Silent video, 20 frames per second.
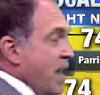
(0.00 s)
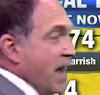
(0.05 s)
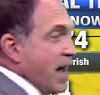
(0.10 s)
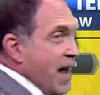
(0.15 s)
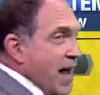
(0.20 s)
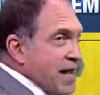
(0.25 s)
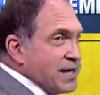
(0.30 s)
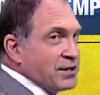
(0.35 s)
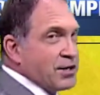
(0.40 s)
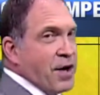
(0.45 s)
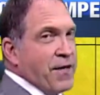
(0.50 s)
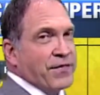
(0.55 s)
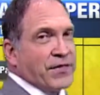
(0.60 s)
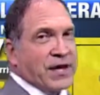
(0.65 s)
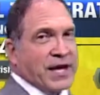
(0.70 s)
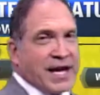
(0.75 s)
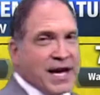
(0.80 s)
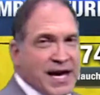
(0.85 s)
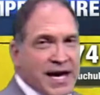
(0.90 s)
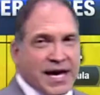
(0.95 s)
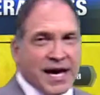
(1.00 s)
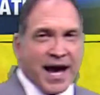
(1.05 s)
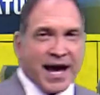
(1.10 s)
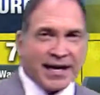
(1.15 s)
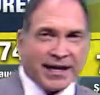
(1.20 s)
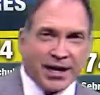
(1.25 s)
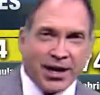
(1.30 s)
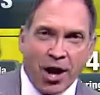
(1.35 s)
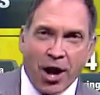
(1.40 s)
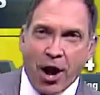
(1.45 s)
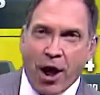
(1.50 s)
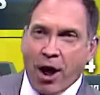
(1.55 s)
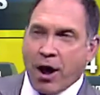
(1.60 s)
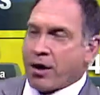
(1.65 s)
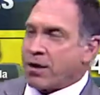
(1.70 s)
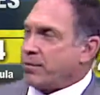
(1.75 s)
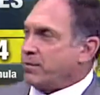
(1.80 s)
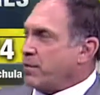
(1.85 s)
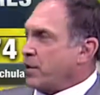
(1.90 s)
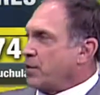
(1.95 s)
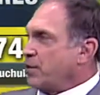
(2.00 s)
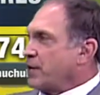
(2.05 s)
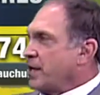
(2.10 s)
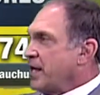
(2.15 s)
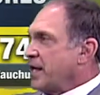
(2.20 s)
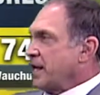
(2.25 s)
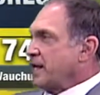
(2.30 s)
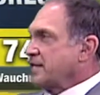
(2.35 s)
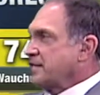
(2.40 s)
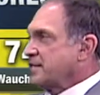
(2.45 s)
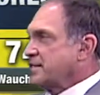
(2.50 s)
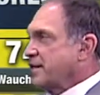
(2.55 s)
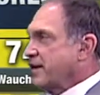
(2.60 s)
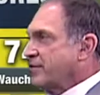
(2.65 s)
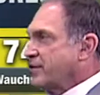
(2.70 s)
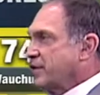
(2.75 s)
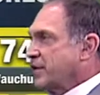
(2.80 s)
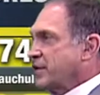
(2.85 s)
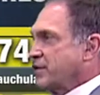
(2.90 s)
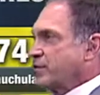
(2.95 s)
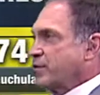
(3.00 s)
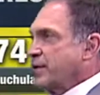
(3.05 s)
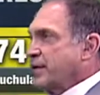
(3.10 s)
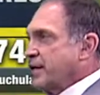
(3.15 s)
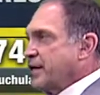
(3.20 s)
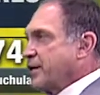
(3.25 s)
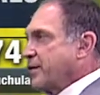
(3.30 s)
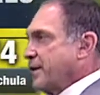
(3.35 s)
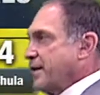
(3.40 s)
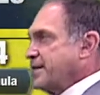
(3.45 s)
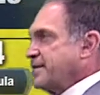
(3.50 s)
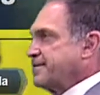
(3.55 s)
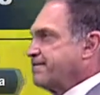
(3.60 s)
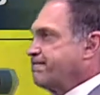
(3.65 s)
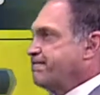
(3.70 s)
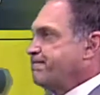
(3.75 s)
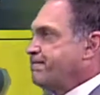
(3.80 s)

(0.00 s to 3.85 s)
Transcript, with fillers: And on the key at Longboat, it is 73 degrees.